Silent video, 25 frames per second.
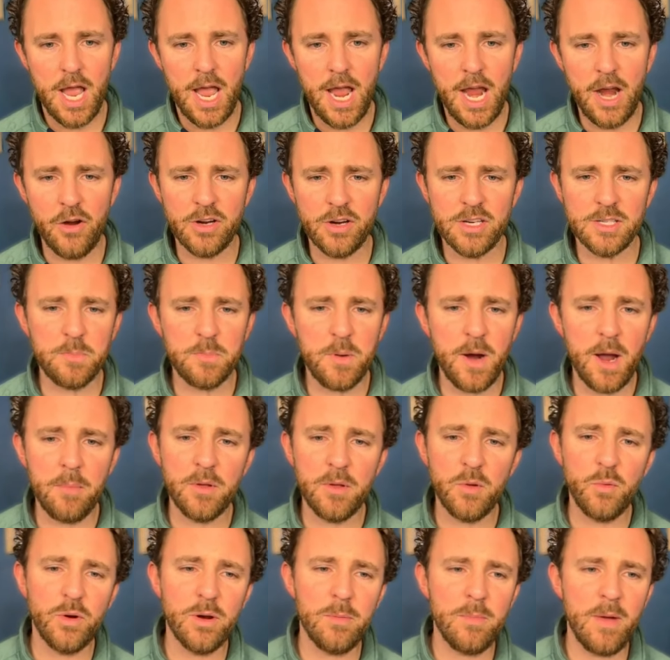Eric is
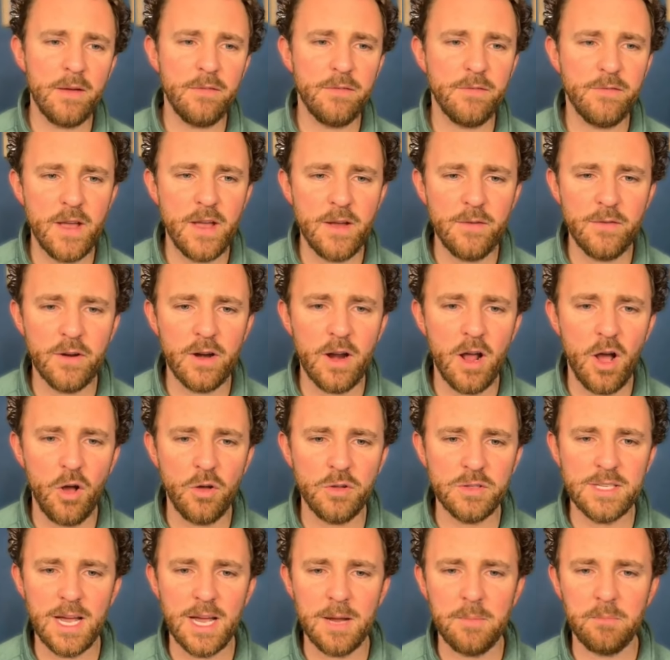probably one of my favorite
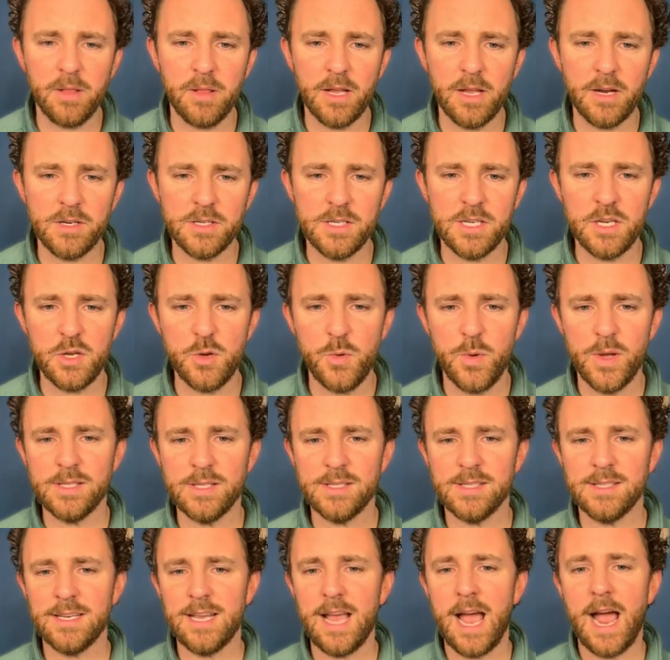all-time players at
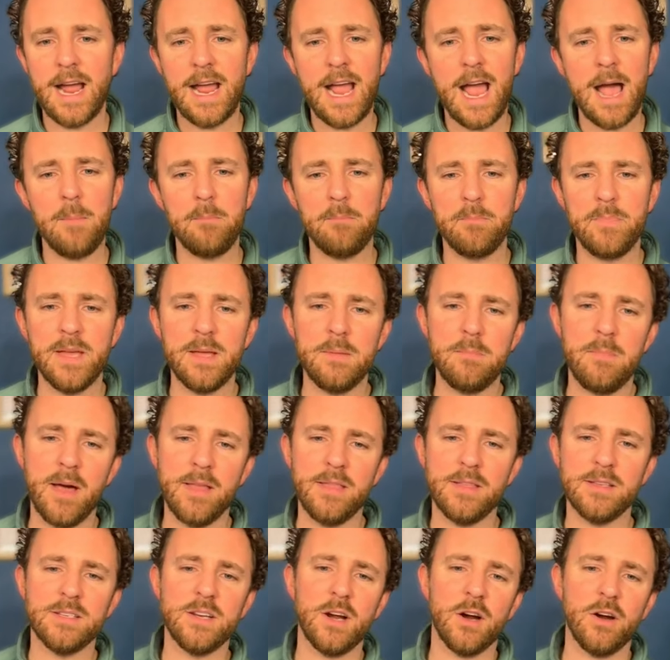UNC. I got bit by
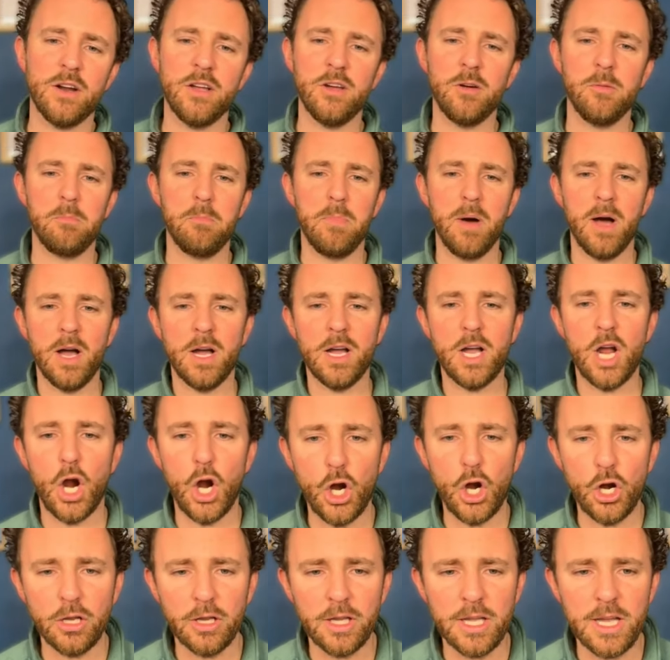the Tar Heel bug
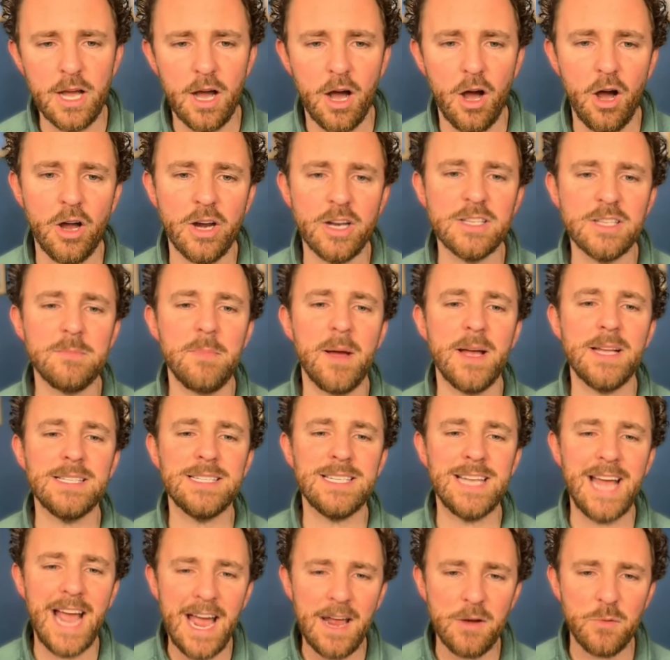early on as my
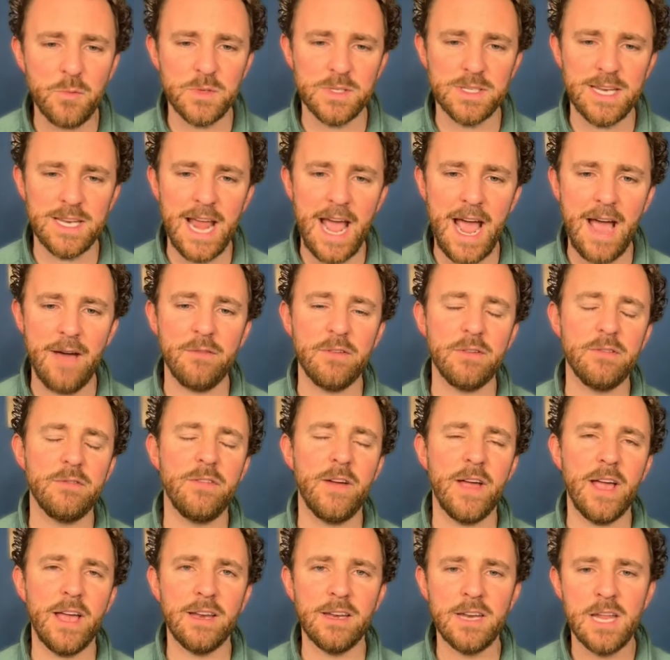dad was an avid
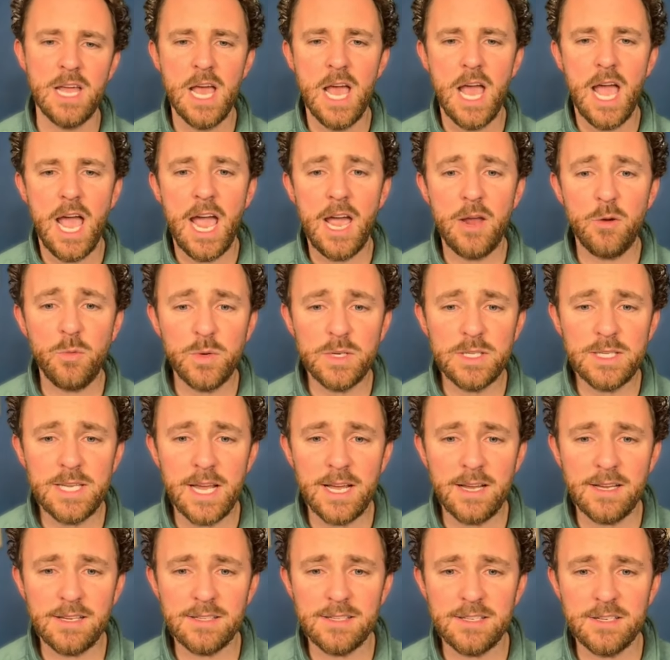fan and would
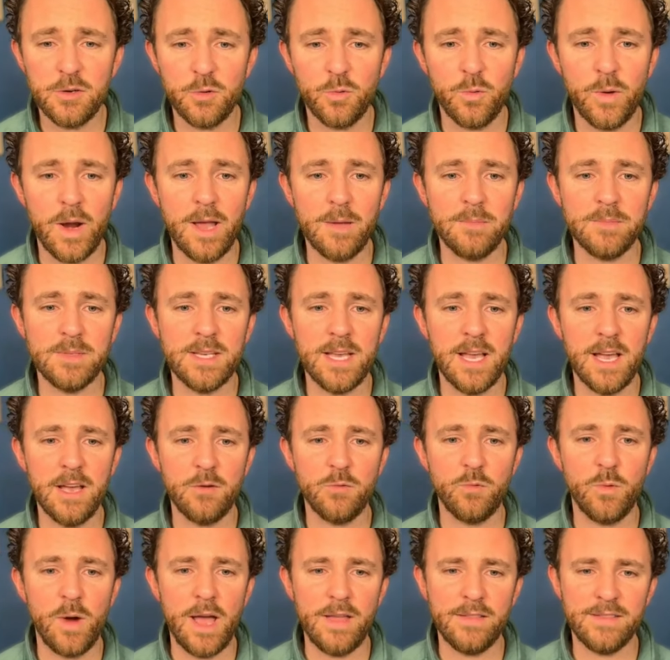take us to Rams Head
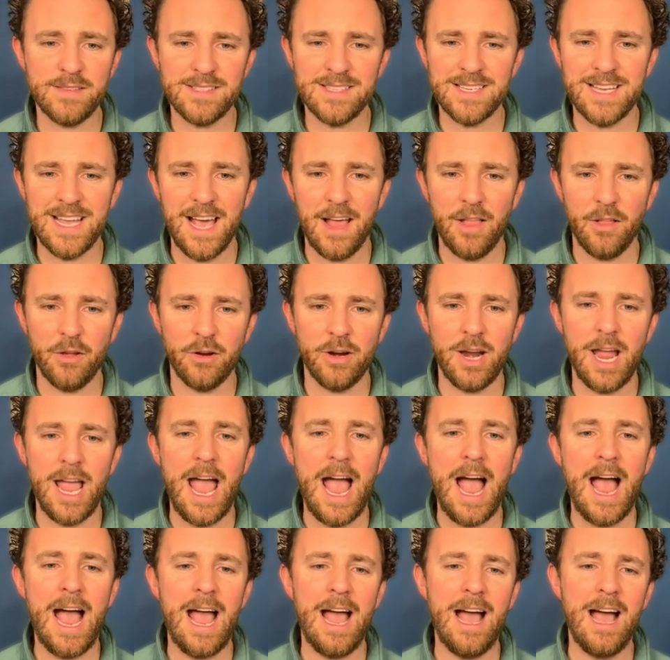Rathskeller,
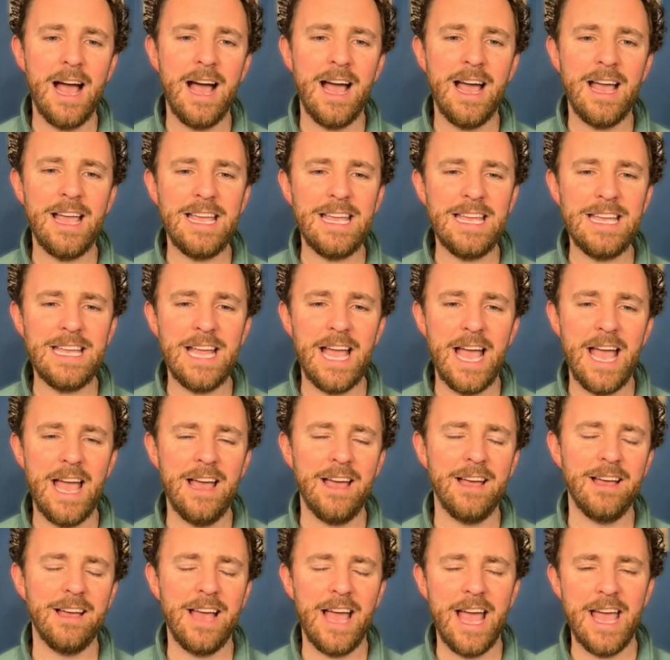
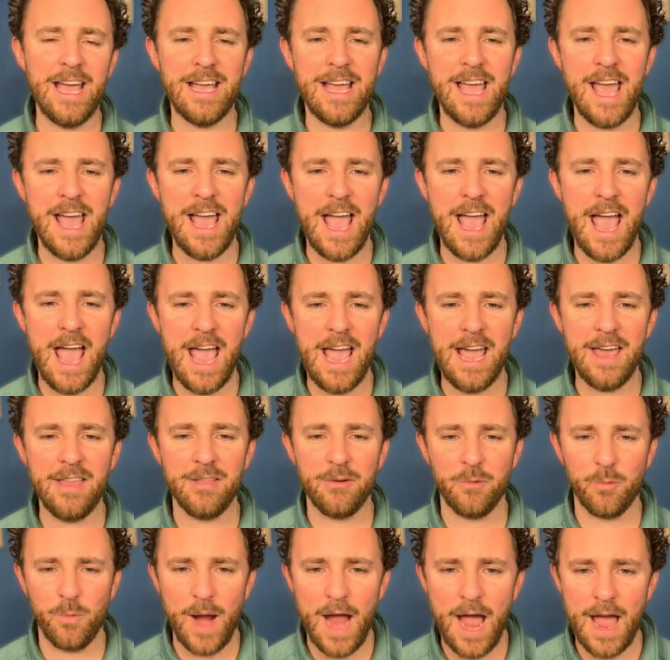aka
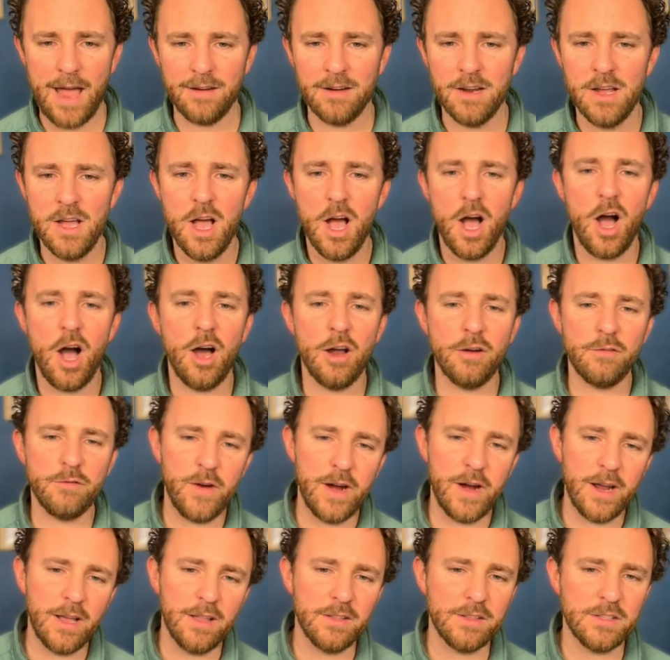the Rat, on
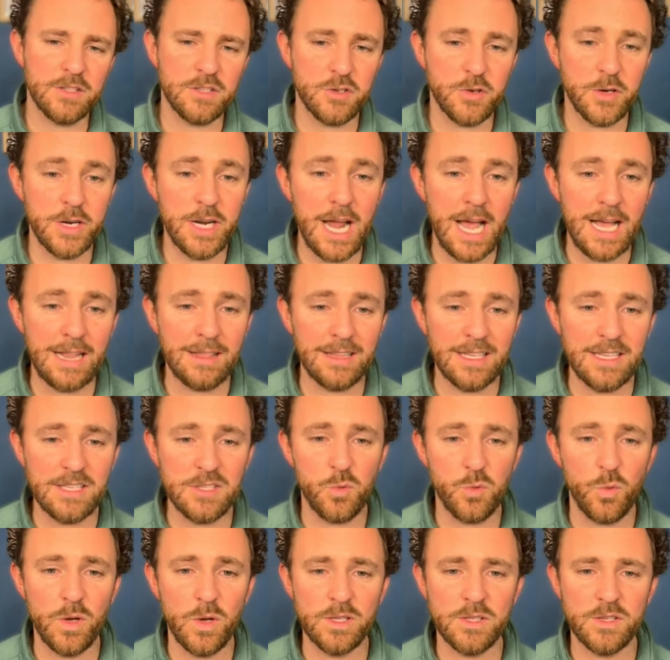Franklin Street at
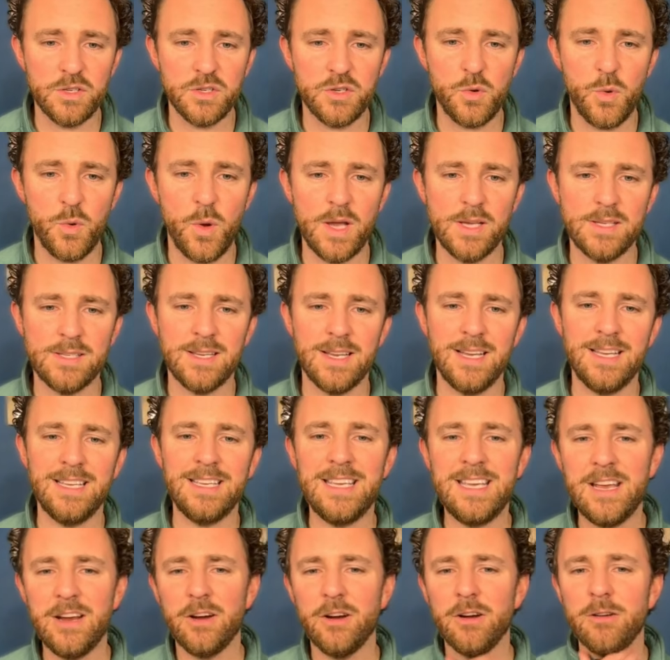least once or twice a
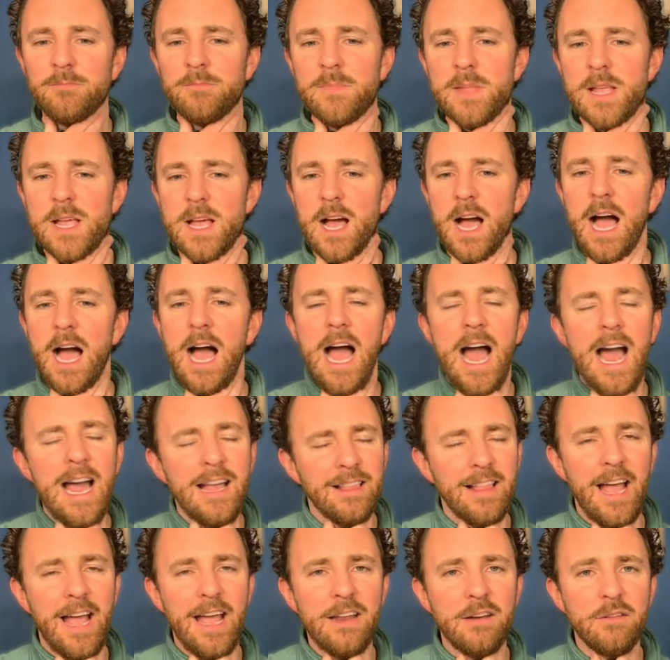year, a
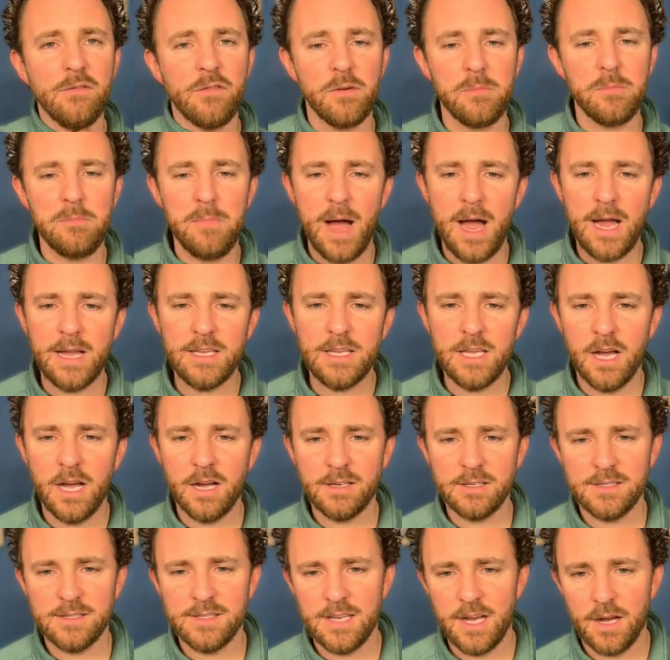highlight for my
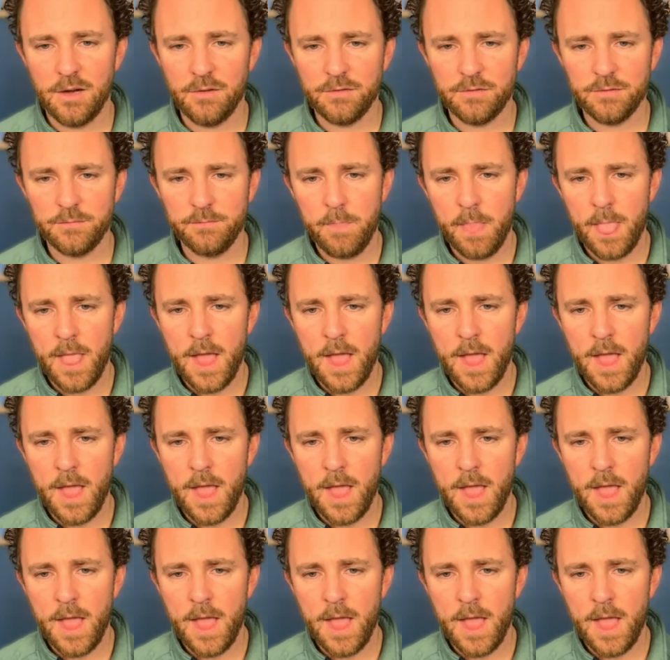young self.